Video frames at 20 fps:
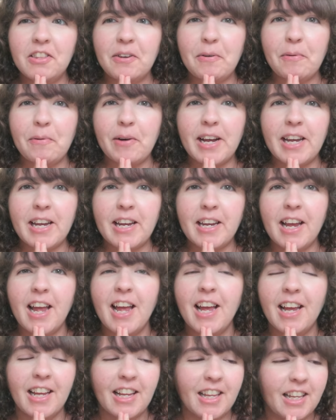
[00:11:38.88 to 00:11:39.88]
the way.
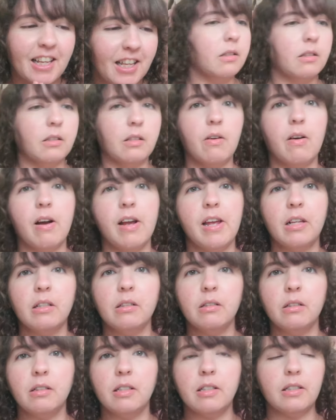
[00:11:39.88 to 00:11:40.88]
So I
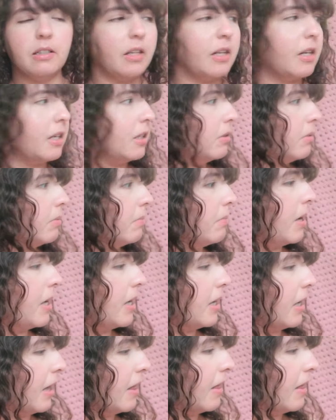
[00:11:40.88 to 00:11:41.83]
also decided to make a